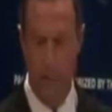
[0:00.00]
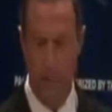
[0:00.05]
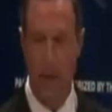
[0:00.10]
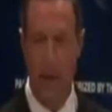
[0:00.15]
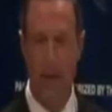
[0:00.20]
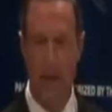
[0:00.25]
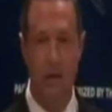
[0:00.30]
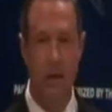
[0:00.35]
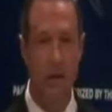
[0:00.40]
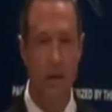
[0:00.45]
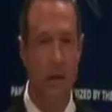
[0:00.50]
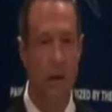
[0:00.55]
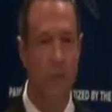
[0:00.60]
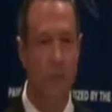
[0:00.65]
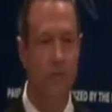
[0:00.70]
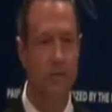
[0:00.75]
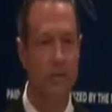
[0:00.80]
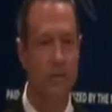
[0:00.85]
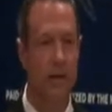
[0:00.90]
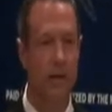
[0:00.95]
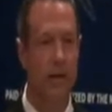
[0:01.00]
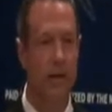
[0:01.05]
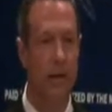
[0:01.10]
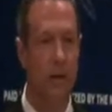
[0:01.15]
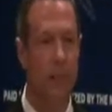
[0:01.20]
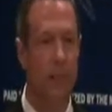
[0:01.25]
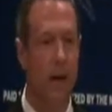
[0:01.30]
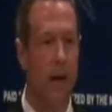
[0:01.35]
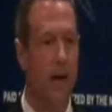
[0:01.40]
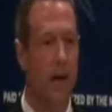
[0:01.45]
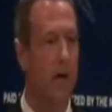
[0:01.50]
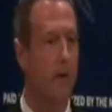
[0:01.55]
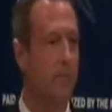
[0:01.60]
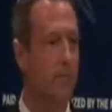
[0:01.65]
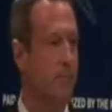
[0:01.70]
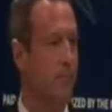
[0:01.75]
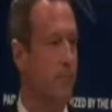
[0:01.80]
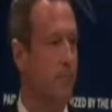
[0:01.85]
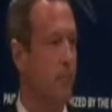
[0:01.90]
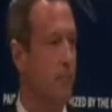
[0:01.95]
Make no mistake
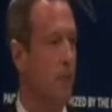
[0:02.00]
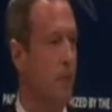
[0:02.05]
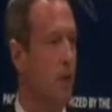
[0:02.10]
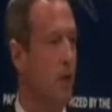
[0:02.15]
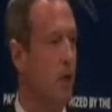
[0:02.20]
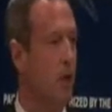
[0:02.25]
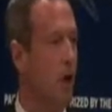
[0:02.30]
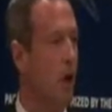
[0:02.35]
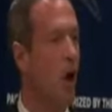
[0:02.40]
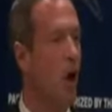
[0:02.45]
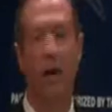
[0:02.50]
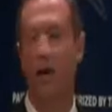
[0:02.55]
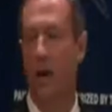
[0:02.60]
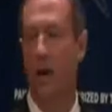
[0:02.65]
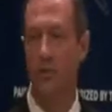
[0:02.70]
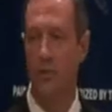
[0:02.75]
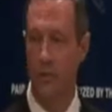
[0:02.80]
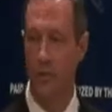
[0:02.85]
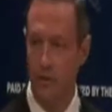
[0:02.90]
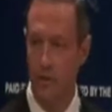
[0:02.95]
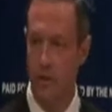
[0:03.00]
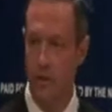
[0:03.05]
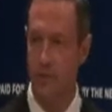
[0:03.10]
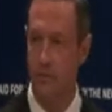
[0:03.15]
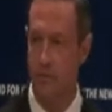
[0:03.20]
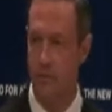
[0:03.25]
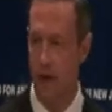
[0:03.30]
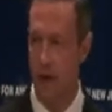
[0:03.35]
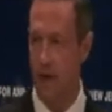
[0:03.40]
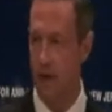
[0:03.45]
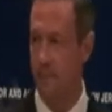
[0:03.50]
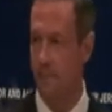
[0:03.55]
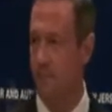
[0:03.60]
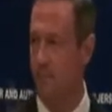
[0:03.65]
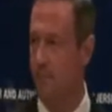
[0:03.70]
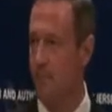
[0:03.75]
about it. Our country's in a fight.